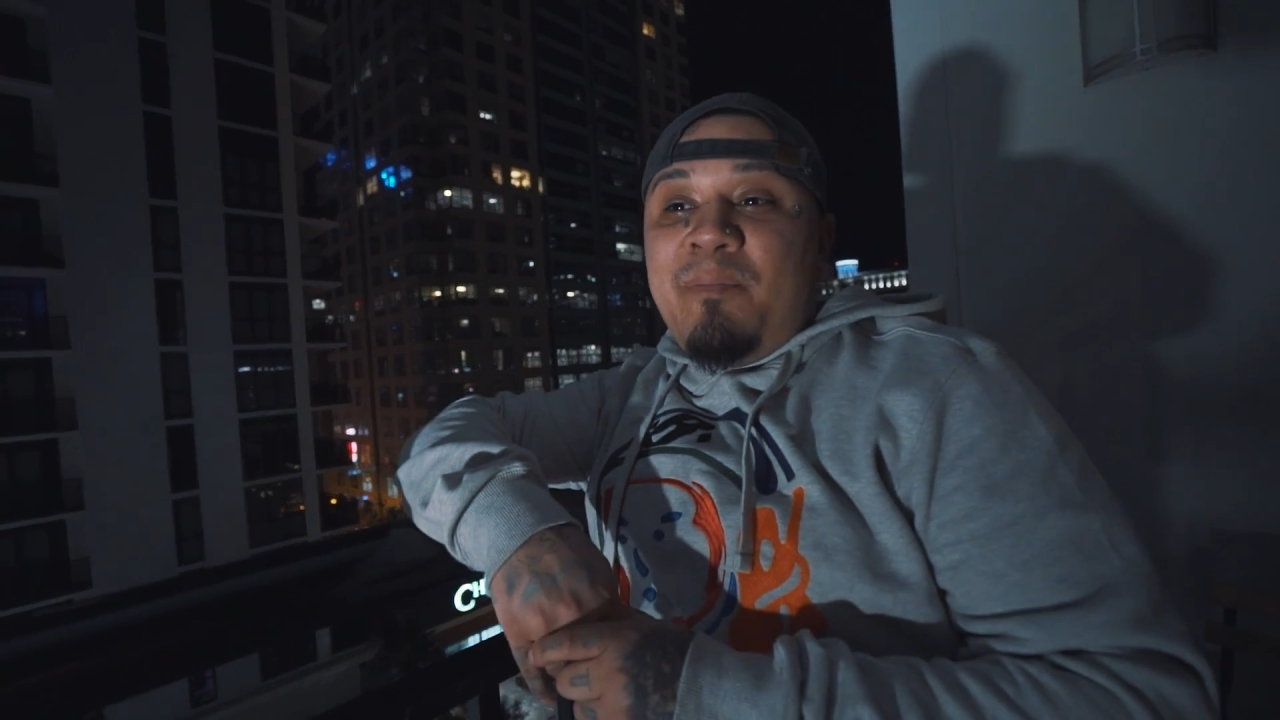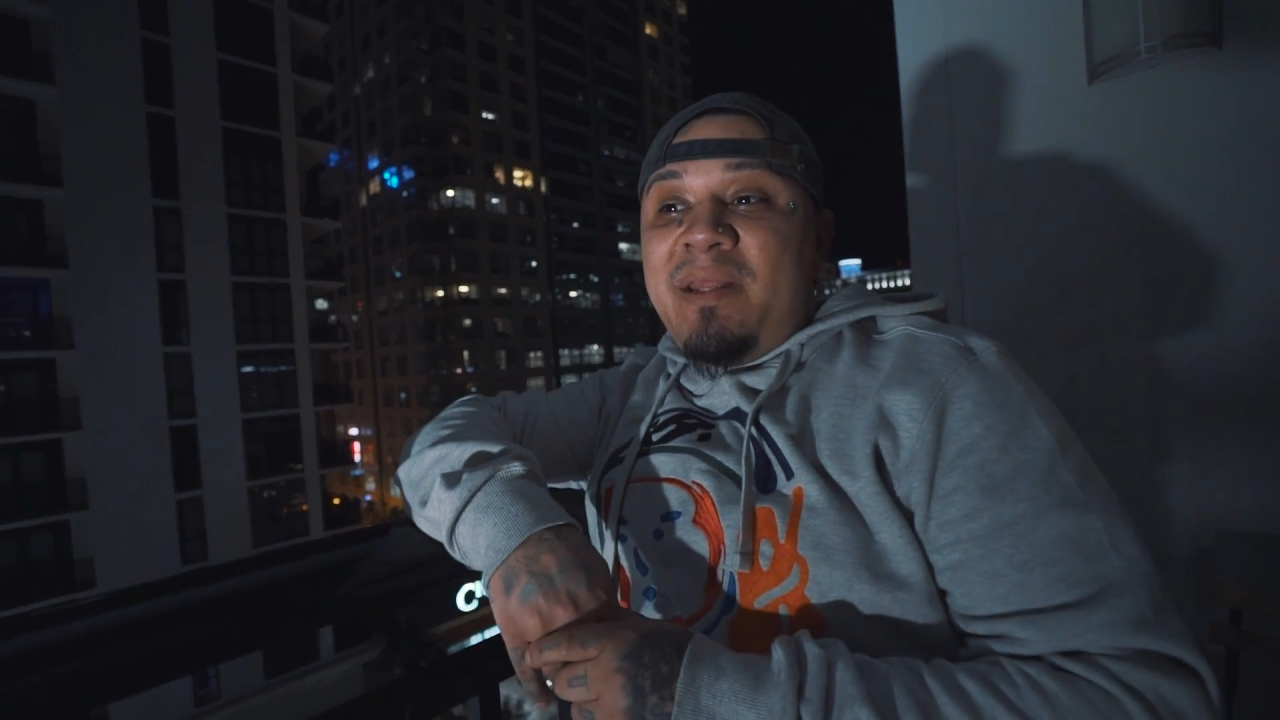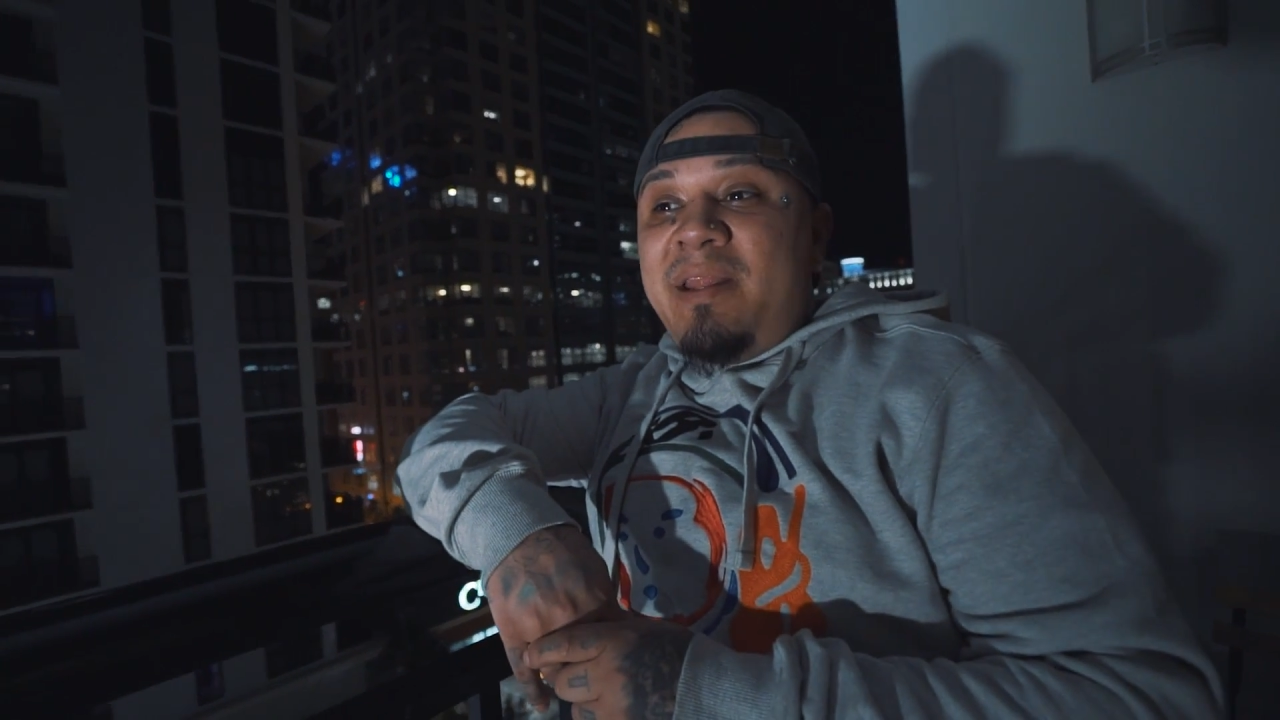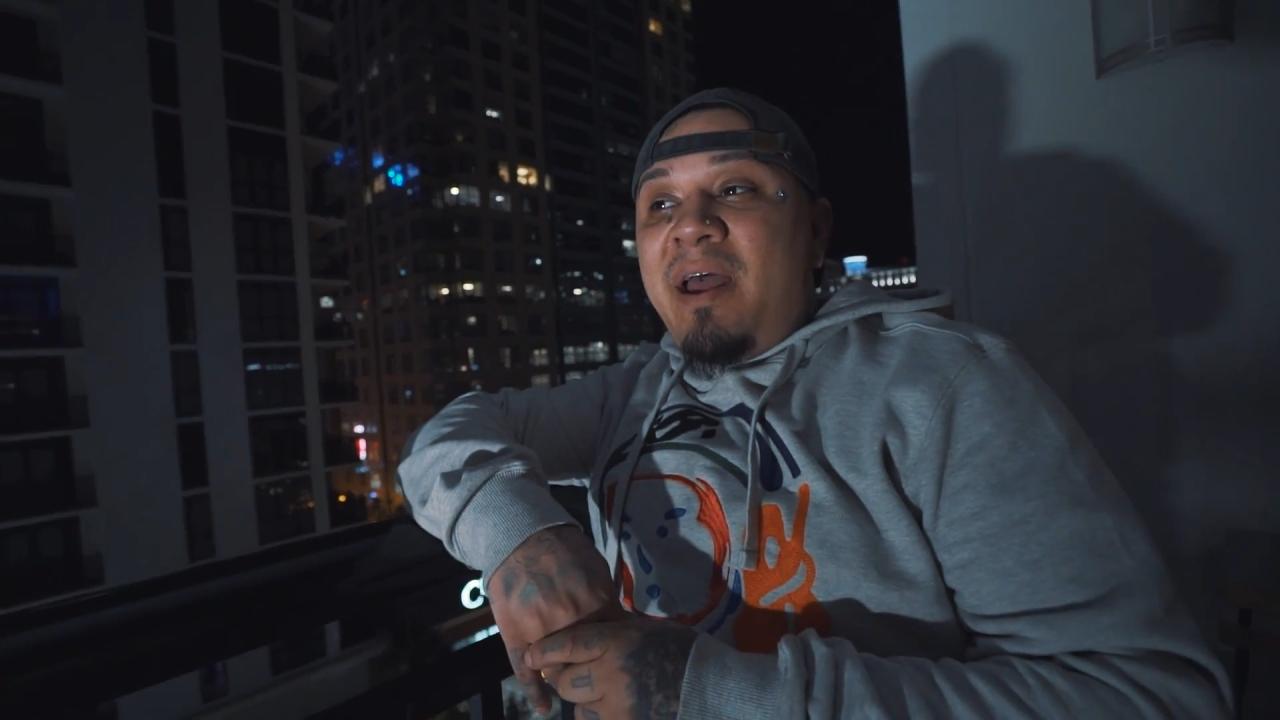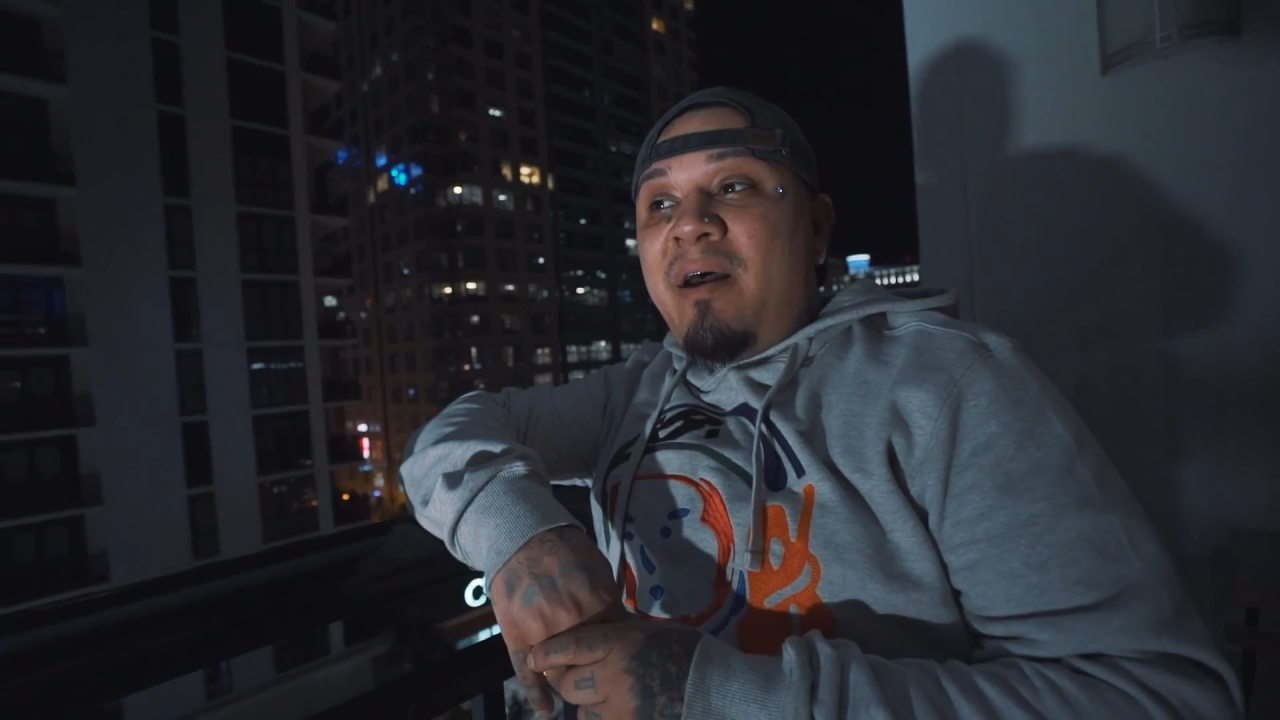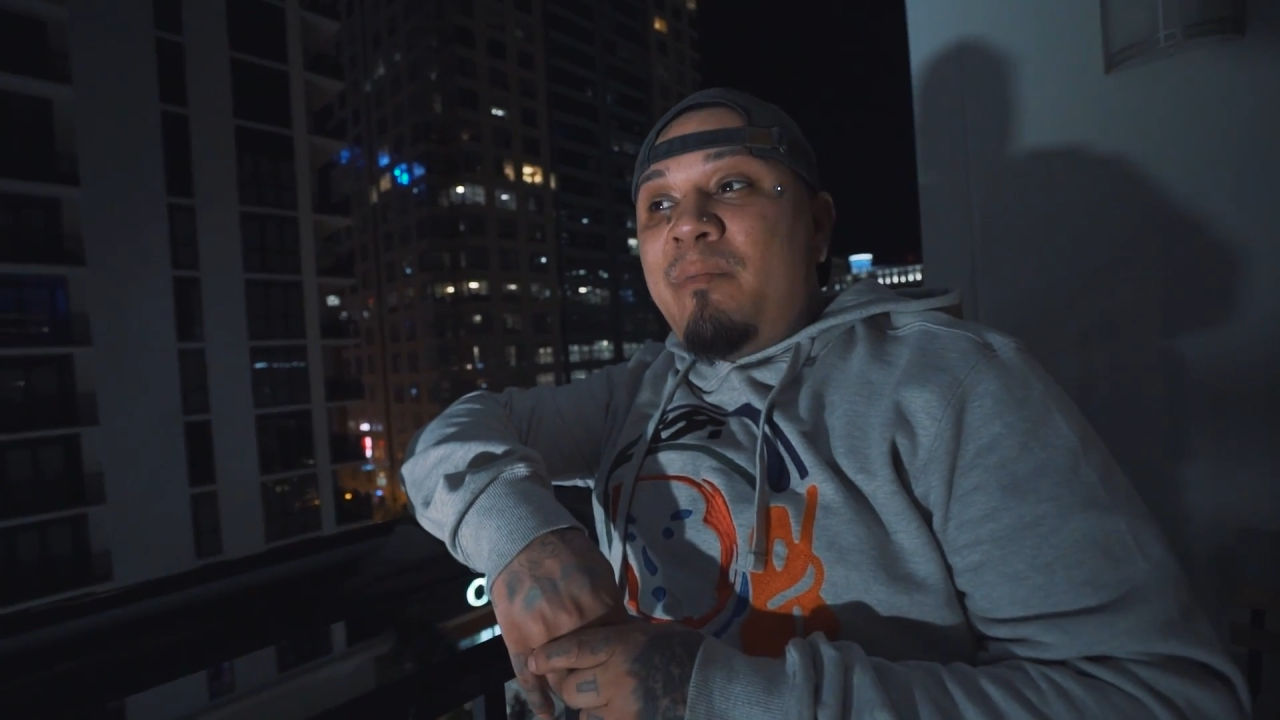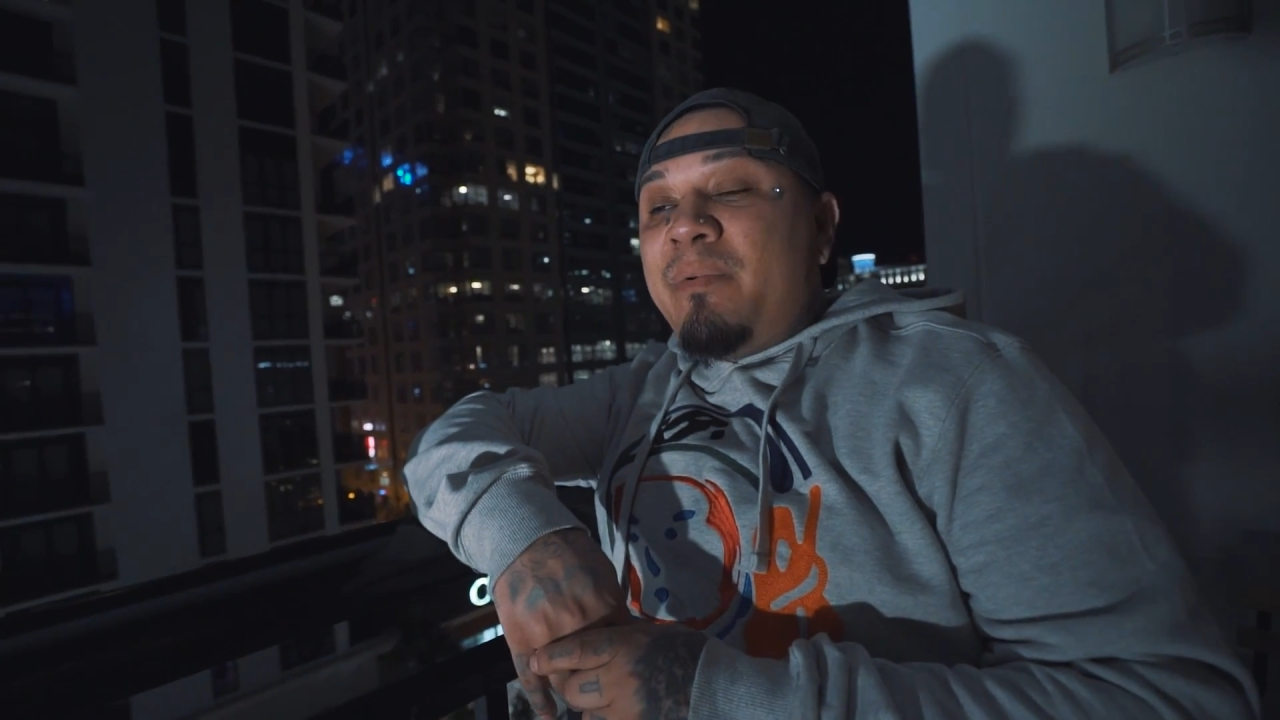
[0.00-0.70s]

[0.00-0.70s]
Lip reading: me down,